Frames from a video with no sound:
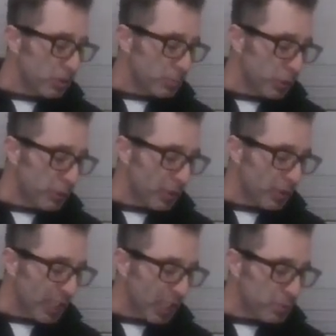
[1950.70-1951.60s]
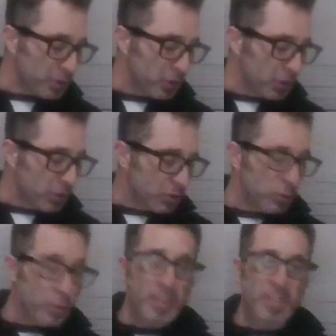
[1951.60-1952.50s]
Blueberry Labs,
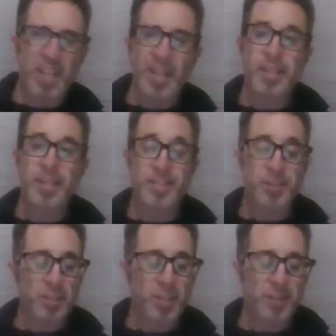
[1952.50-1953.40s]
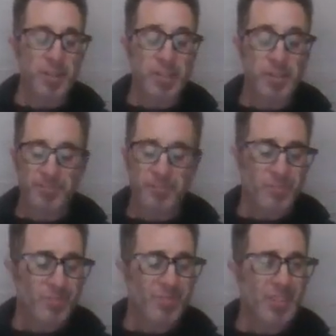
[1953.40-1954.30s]
Nucleotide, and certain others.
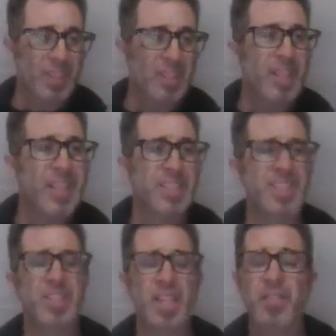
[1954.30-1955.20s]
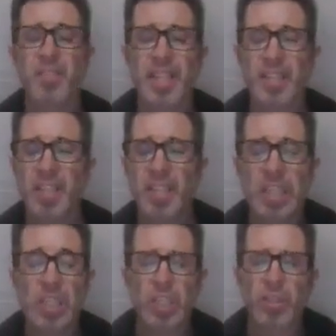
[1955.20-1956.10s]
Like I said, it's kind of like the
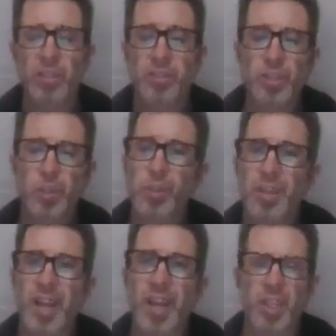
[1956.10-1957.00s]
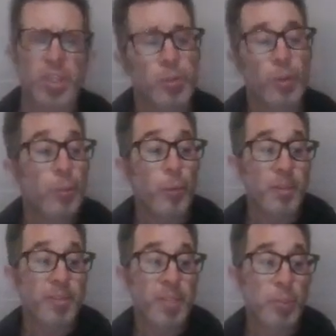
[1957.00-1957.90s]
consumer
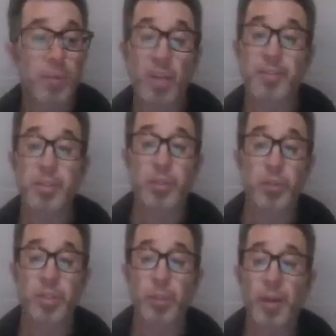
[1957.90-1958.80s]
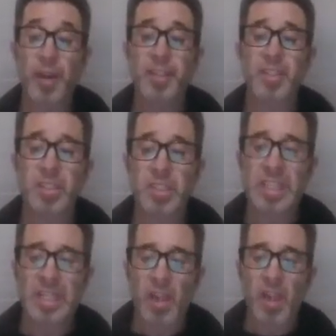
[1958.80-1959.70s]
reports, but for nutritional products,
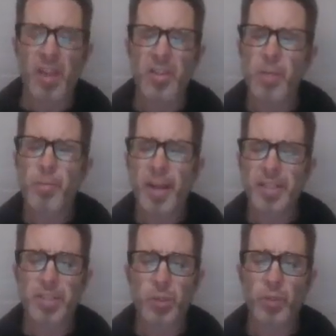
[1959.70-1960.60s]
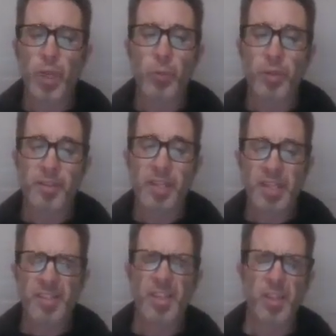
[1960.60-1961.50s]
and our bodies are worth it,
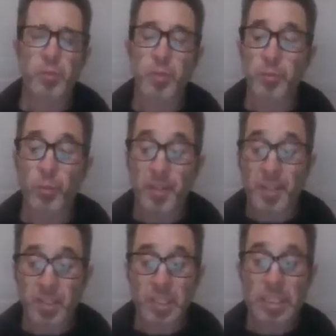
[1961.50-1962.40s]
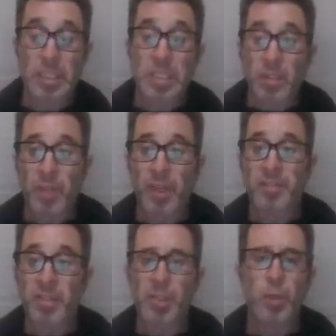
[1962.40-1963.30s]
and our health is worth it.
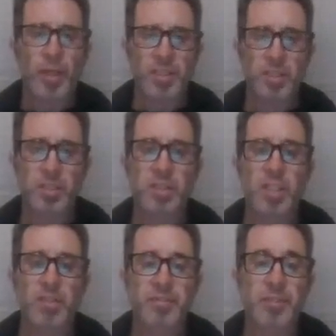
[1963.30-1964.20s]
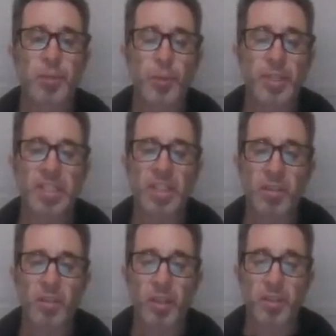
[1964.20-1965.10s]
If you have any questions, feel free to reach
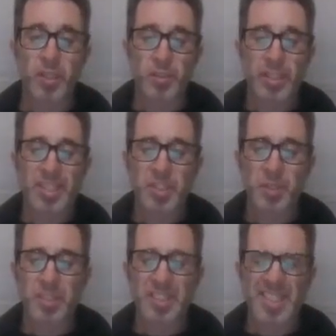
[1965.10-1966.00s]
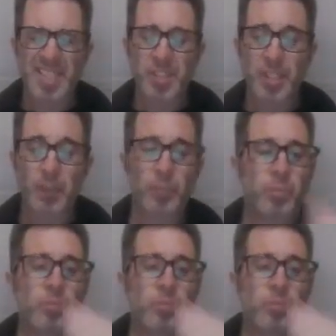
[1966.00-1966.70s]
out. I'll touch you guys soon. Thanks a lot.